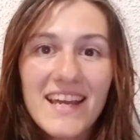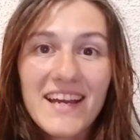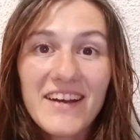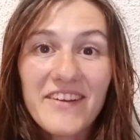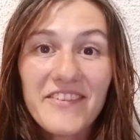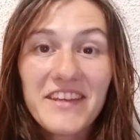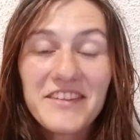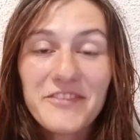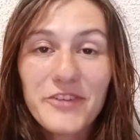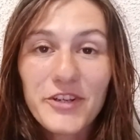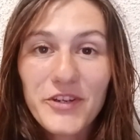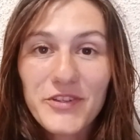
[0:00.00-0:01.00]
on that
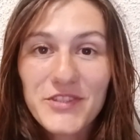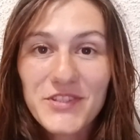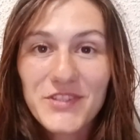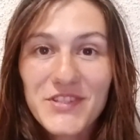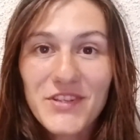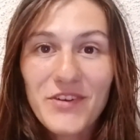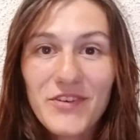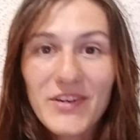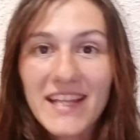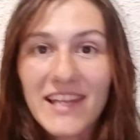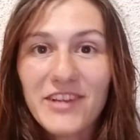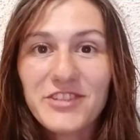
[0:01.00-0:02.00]
photos you saw
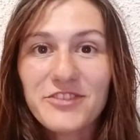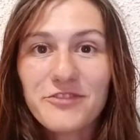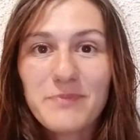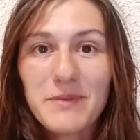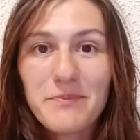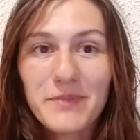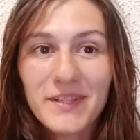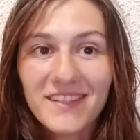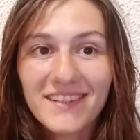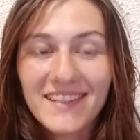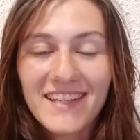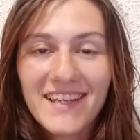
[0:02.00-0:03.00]
a lot of
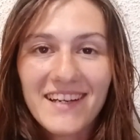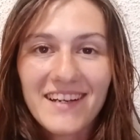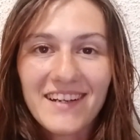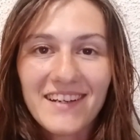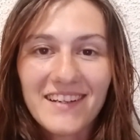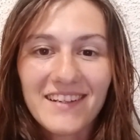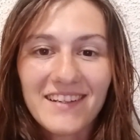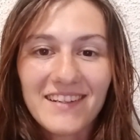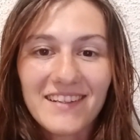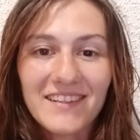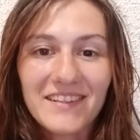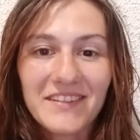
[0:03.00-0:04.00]
people
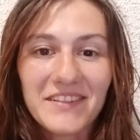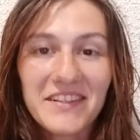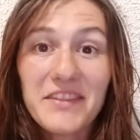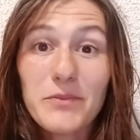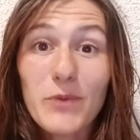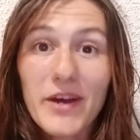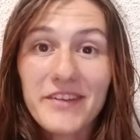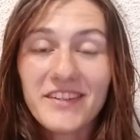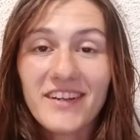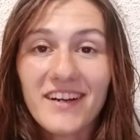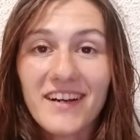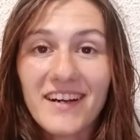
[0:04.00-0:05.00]
in one
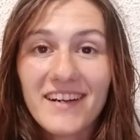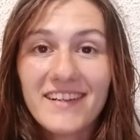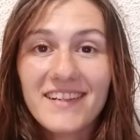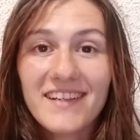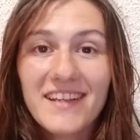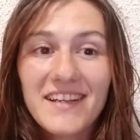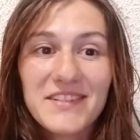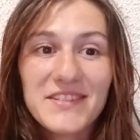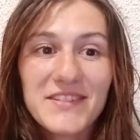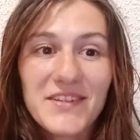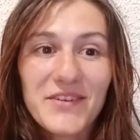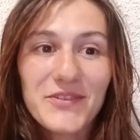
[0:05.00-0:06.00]
car.
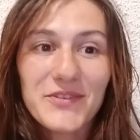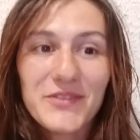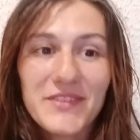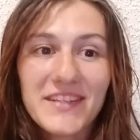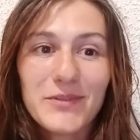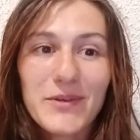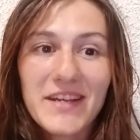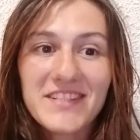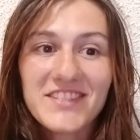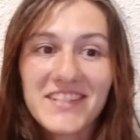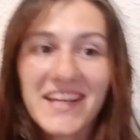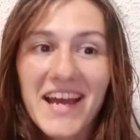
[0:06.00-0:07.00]
So the
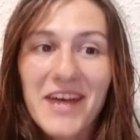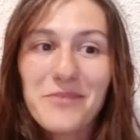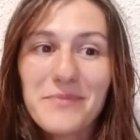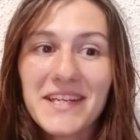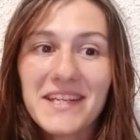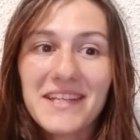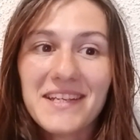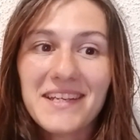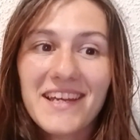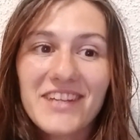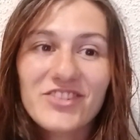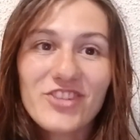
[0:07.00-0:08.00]
question, how
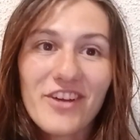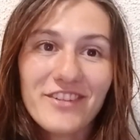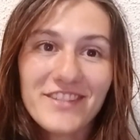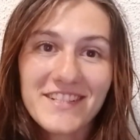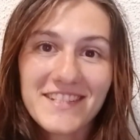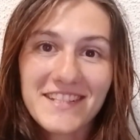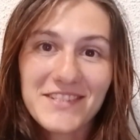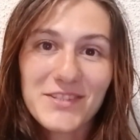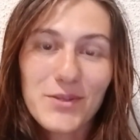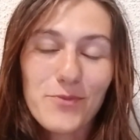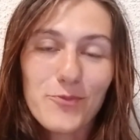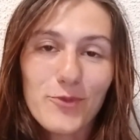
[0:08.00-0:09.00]
many travelers can
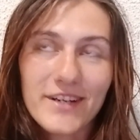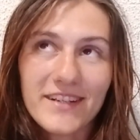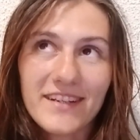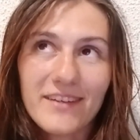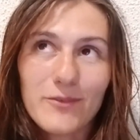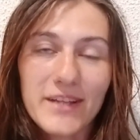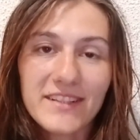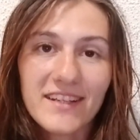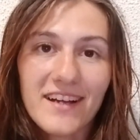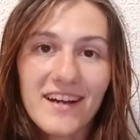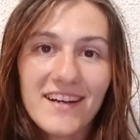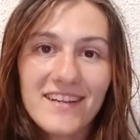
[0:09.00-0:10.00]
stop one
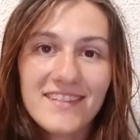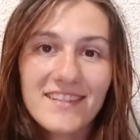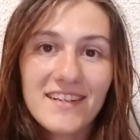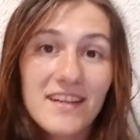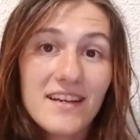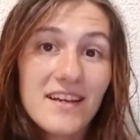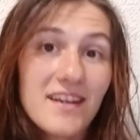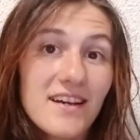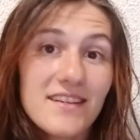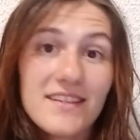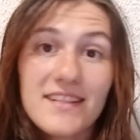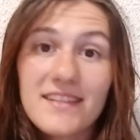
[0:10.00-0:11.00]
car?
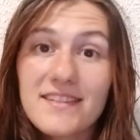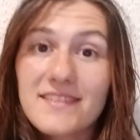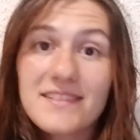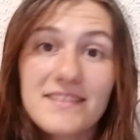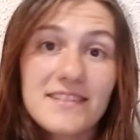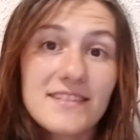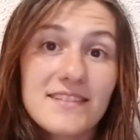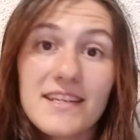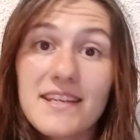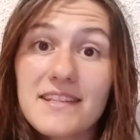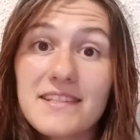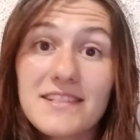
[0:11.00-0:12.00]

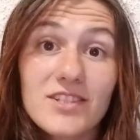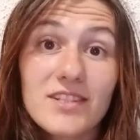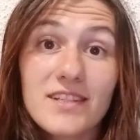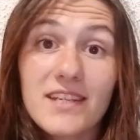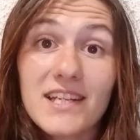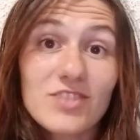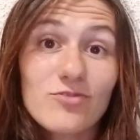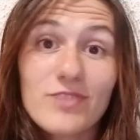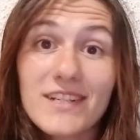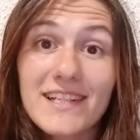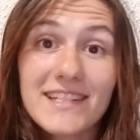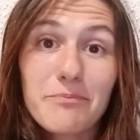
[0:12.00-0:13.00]
It is
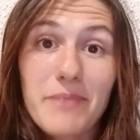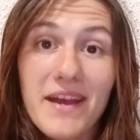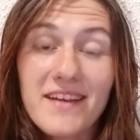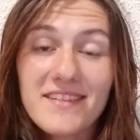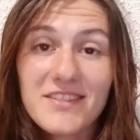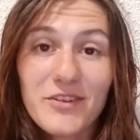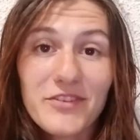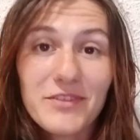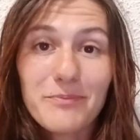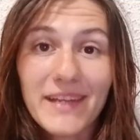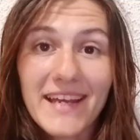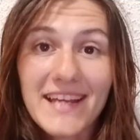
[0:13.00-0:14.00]
really depends on the
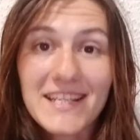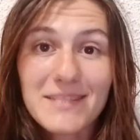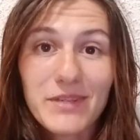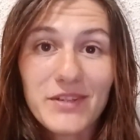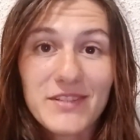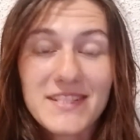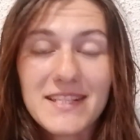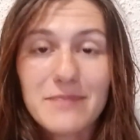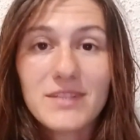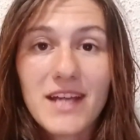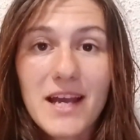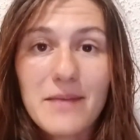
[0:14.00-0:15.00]
place, because
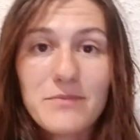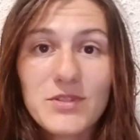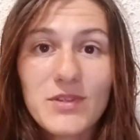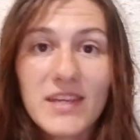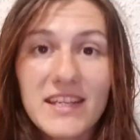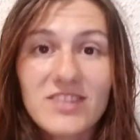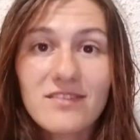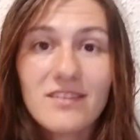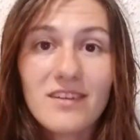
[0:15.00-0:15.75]
sometimes you can